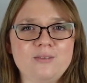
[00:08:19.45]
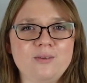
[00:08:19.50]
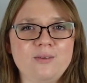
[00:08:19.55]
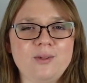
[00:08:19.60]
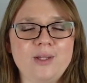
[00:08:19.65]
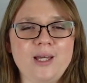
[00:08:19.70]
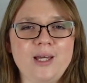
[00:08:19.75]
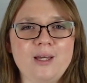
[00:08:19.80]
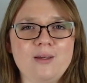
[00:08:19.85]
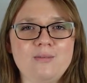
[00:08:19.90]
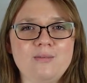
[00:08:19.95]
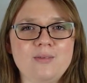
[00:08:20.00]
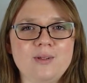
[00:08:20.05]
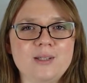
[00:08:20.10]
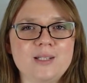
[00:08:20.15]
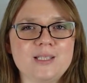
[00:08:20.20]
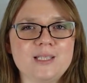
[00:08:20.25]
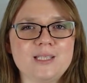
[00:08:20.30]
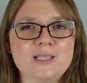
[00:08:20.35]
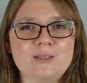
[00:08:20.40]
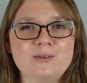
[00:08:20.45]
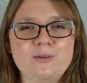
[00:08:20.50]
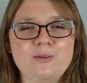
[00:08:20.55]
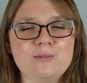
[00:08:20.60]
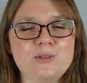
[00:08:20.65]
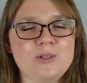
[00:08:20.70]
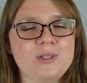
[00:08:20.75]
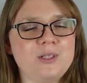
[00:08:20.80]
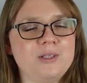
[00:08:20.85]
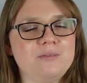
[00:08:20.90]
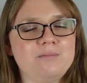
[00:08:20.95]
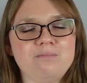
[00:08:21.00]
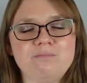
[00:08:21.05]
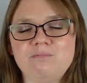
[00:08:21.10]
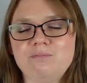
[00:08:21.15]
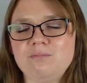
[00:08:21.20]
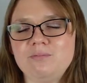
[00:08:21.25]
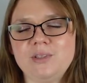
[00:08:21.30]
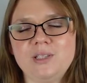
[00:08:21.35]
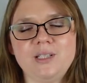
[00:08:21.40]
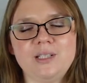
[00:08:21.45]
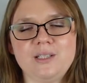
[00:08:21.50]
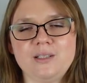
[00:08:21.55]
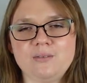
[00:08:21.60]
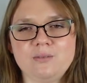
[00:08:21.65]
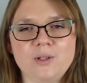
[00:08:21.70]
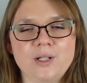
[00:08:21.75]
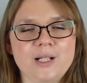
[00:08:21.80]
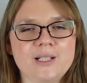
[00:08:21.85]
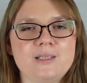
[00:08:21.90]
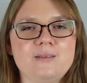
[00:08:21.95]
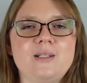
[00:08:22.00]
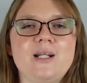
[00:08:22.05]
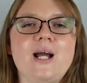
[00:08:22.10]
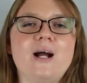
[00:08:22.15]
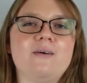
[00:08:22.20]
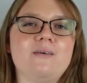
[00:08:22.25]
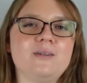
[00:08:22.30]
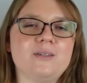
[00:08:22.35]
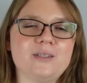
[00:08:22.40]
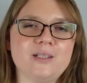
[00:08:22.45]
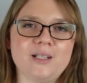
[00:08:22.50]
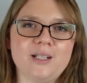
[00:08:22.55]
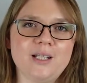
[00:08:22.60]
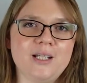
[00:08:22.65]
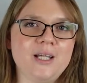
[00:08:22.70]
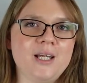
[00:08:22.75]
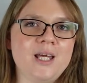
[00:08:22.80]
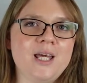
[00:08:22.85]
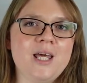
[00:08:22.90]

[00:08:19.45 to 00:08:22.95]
rolled hem on the sewing machine and it didn't work. I spent hours on it.